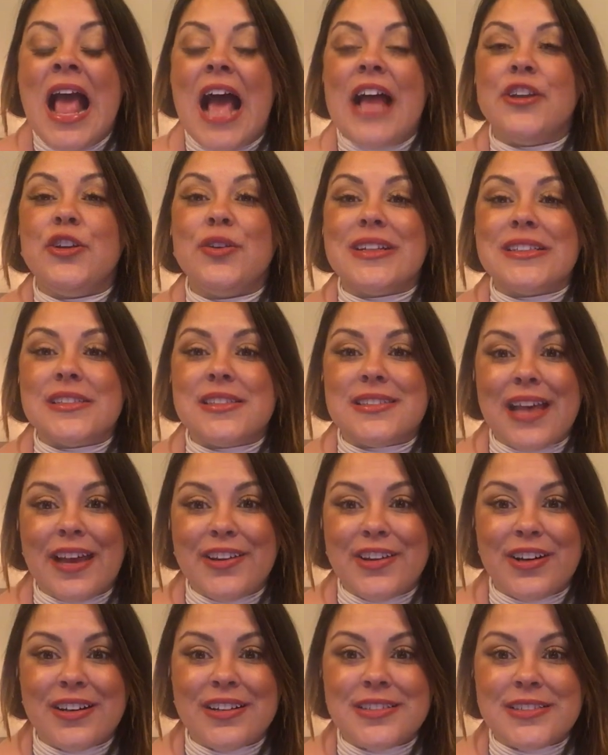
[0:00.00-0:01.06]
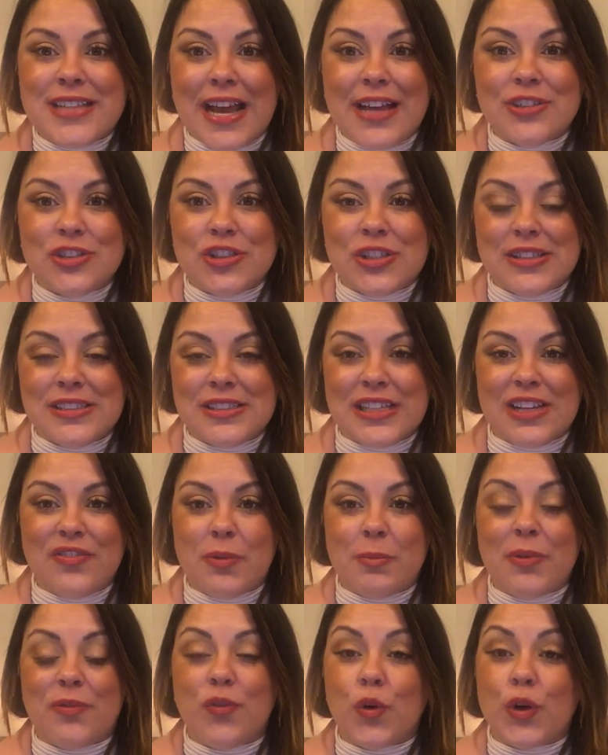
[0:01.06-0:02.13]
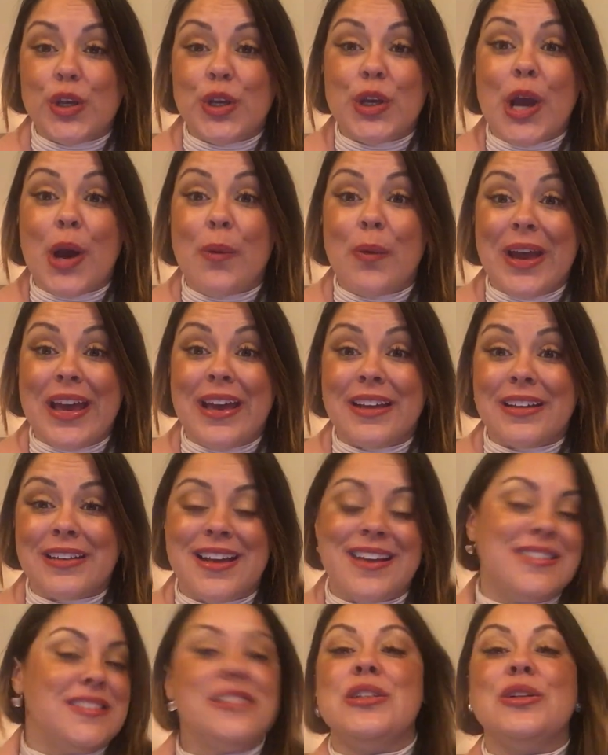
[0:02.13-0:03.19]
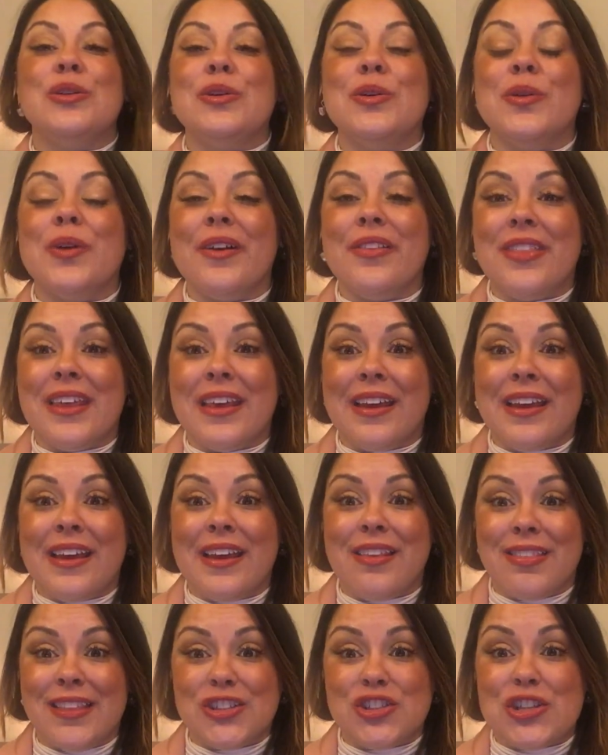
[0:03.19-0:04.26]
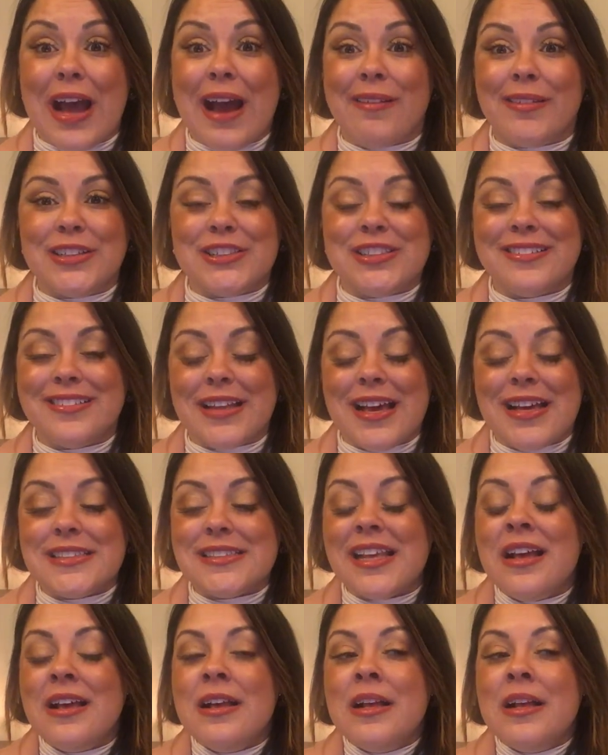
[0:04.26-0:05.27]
And you can set your intentions even before you go into the shower and do this.